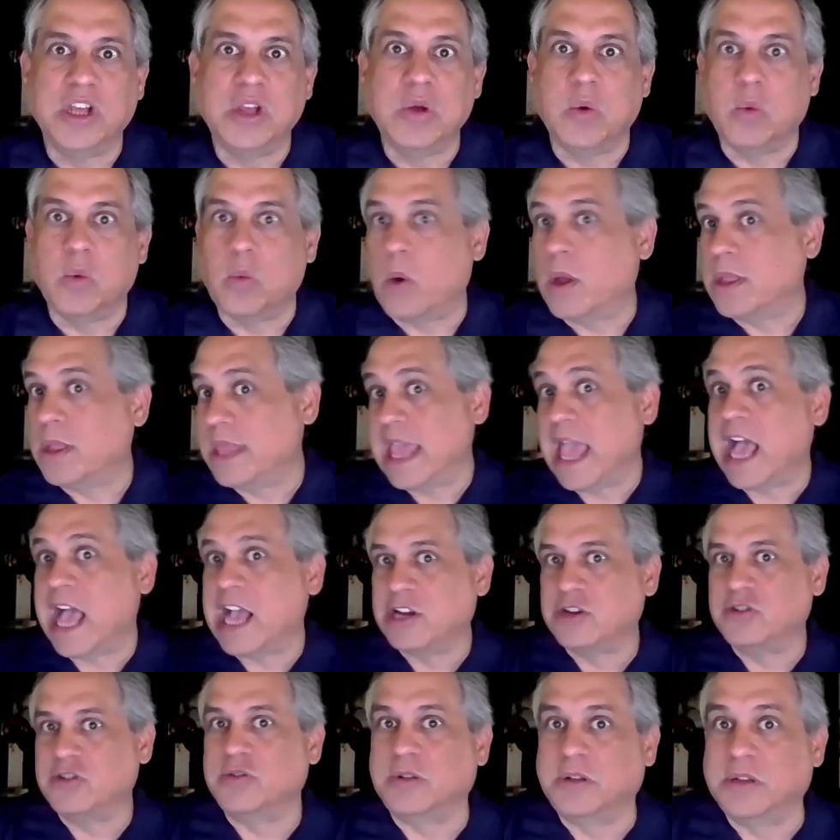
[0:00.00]
to, what the
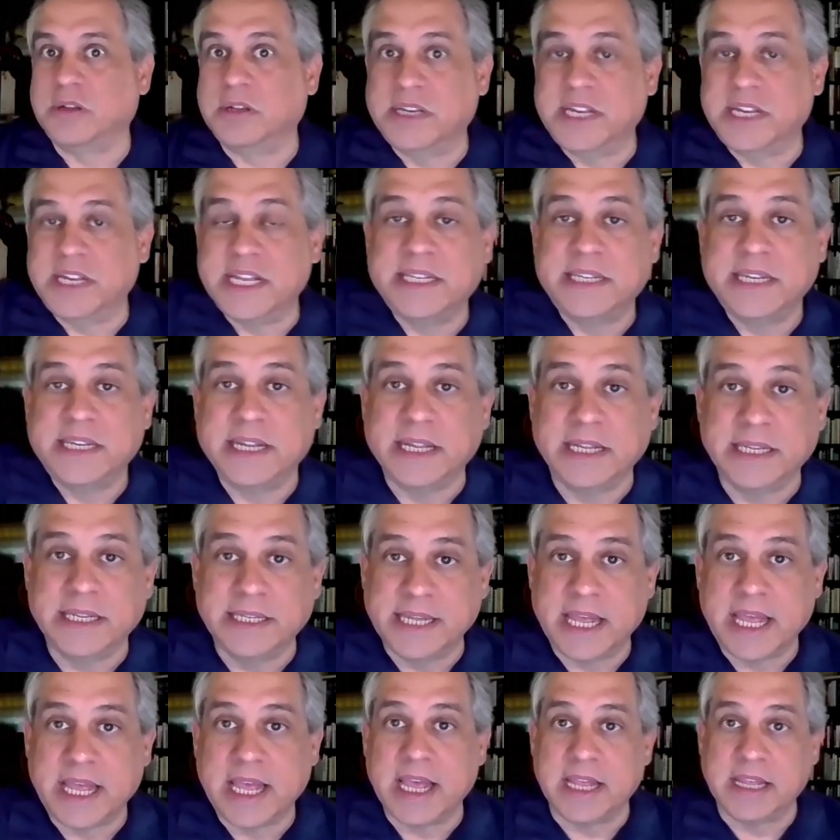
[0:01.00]
actual distance
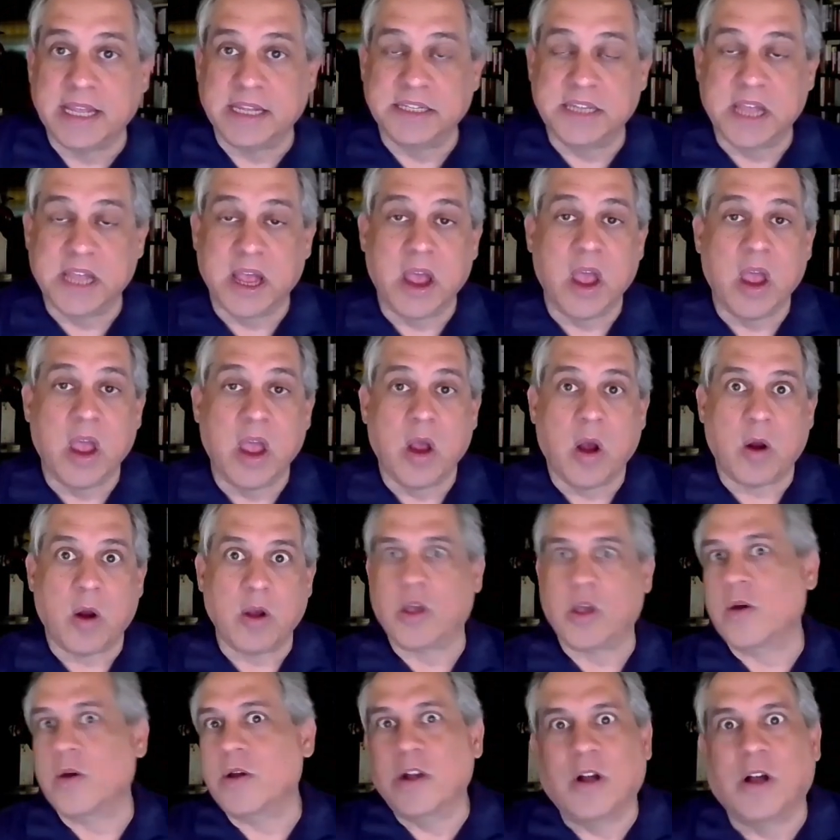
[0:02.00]
is. Are you
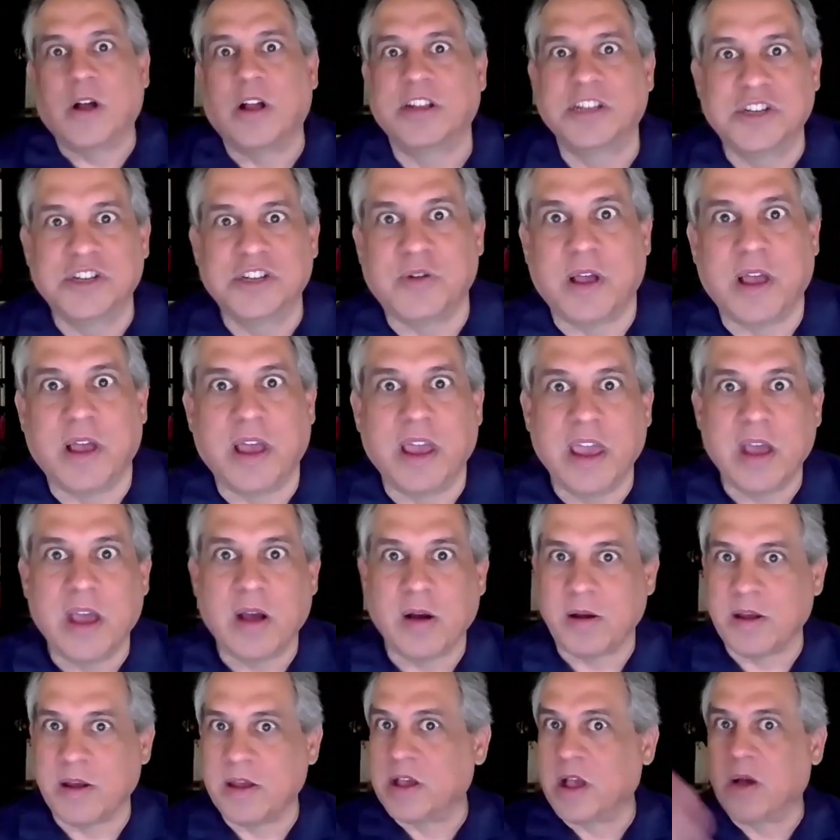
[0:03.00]
going to Australia or
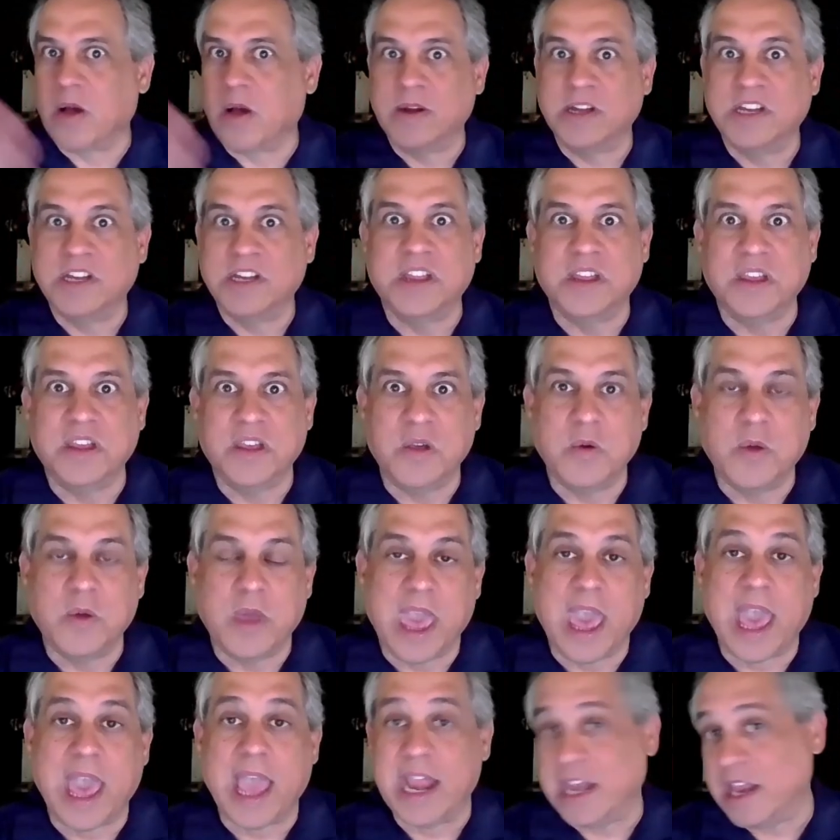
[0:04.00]
are you going to the
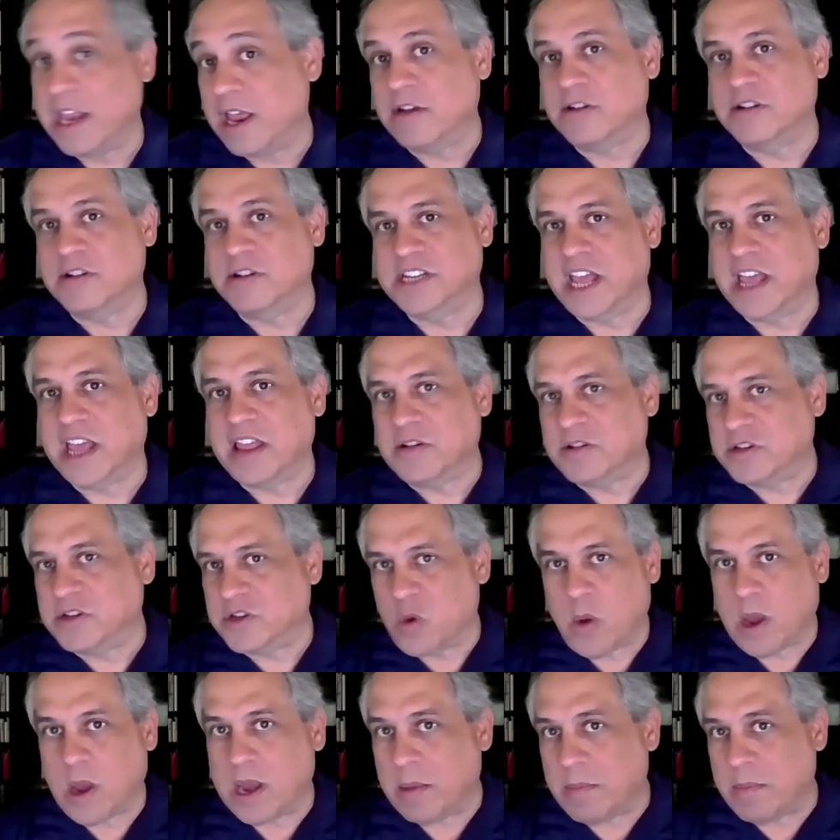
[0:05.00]
UK? Do you understand there's
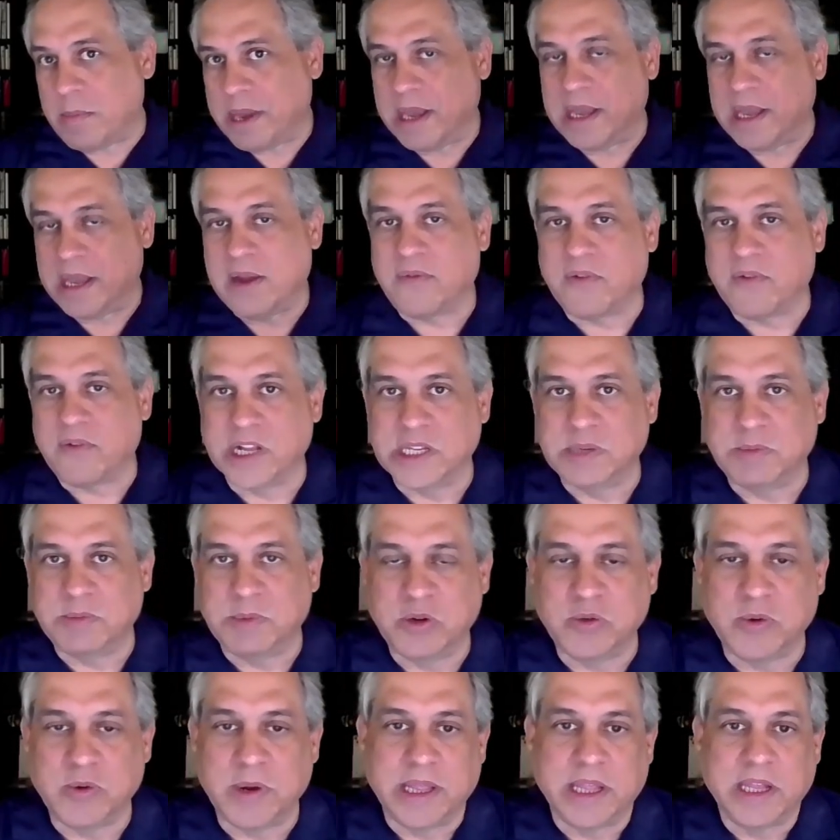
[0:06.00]
quite a bit of difference
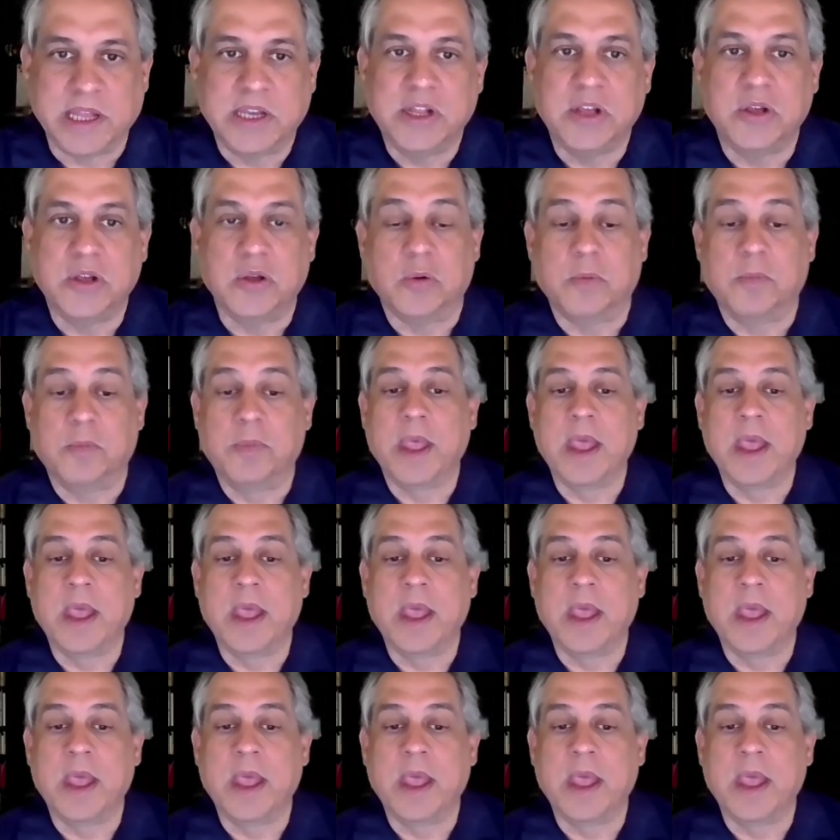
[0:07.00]
between the two?